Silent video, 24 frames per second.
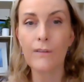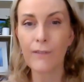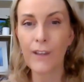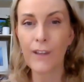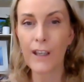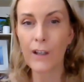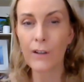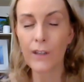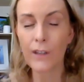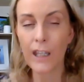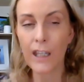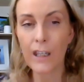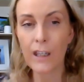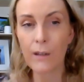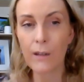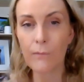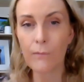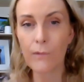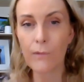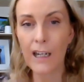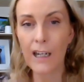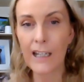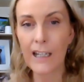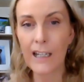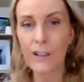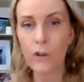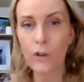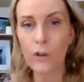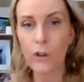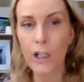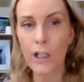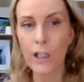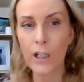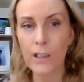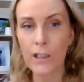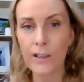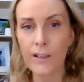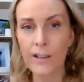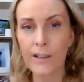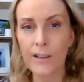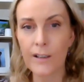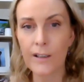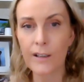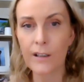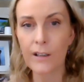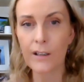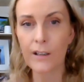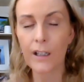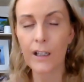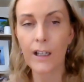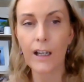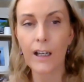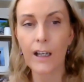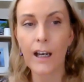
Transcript: feel that you can really trust